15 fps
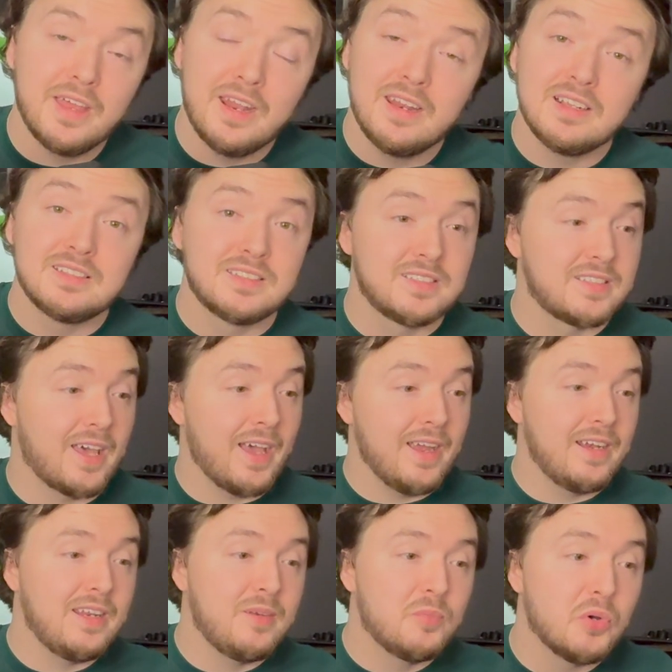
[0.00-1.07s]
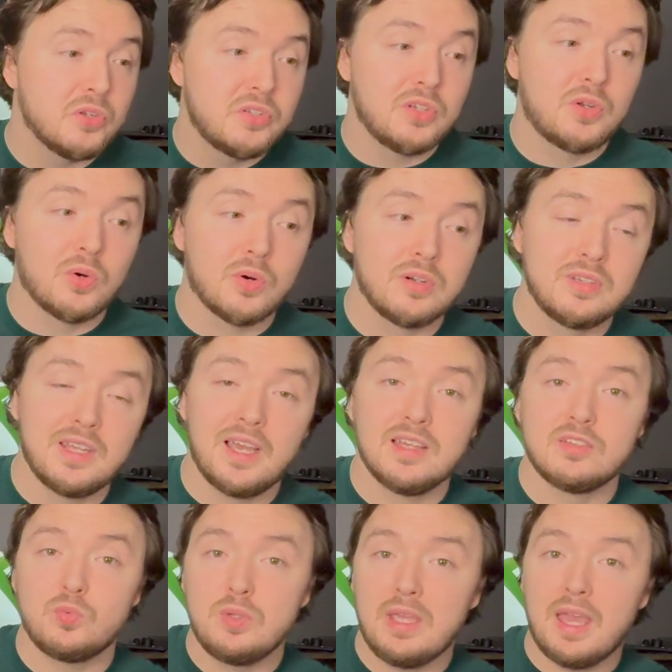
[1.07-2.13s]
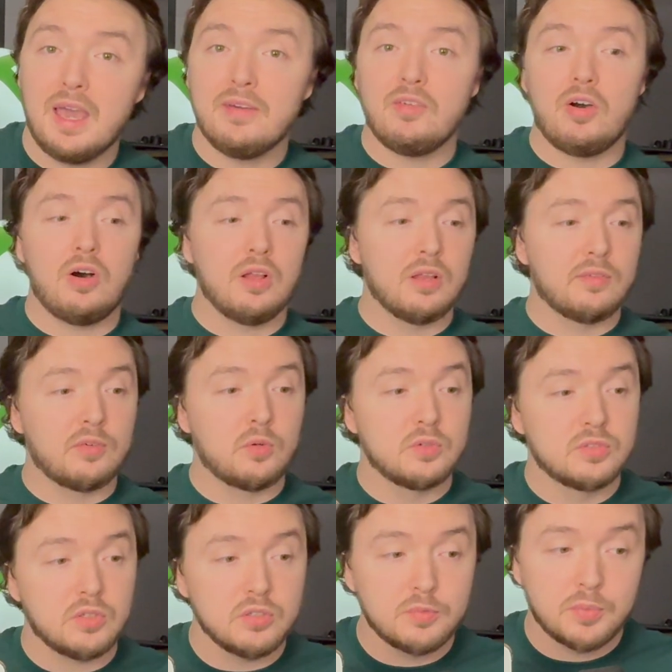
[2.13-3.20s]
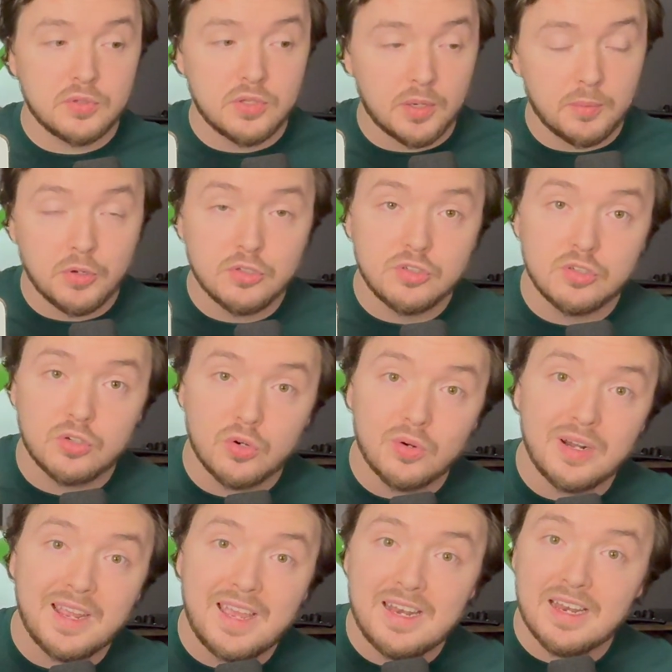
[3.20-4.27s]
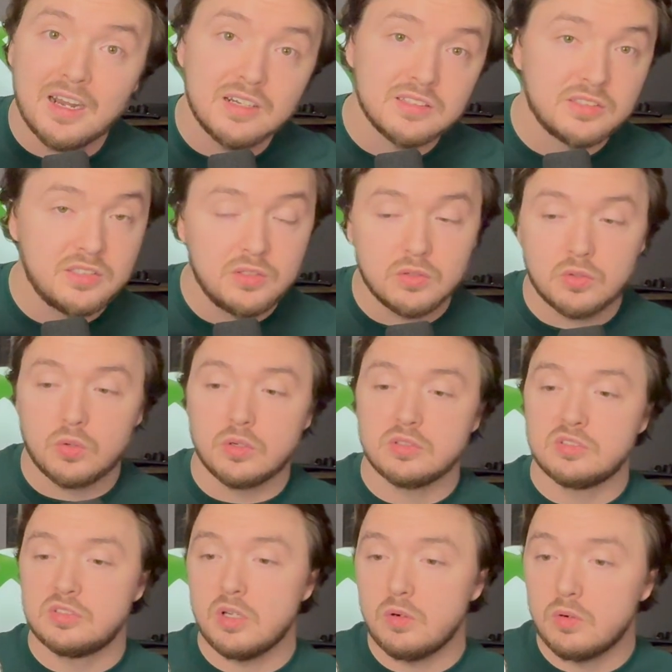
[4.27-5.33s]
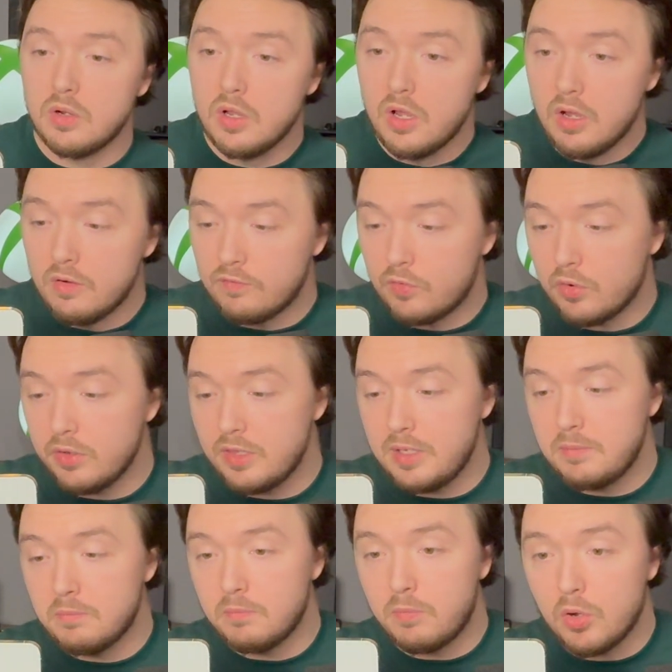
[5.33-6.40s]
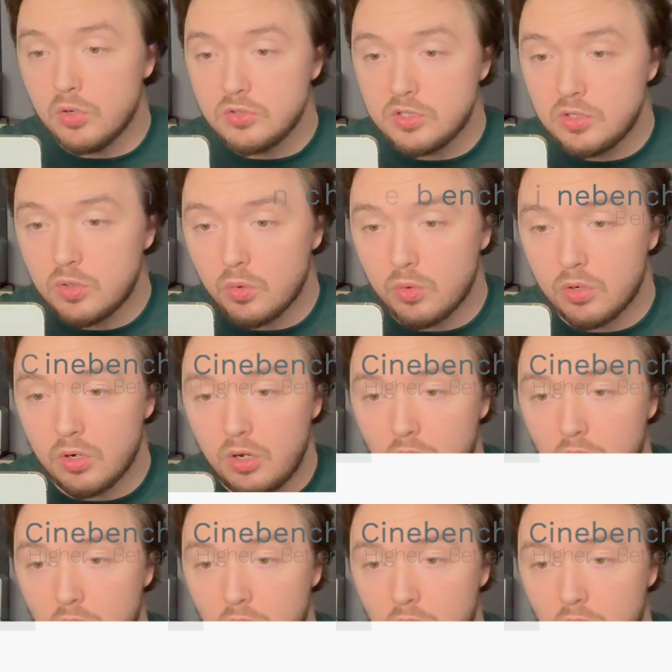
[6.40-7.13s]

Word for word: that exciting multi-core test, we have all of our results, both our multi-core and our single core. So for the multi-core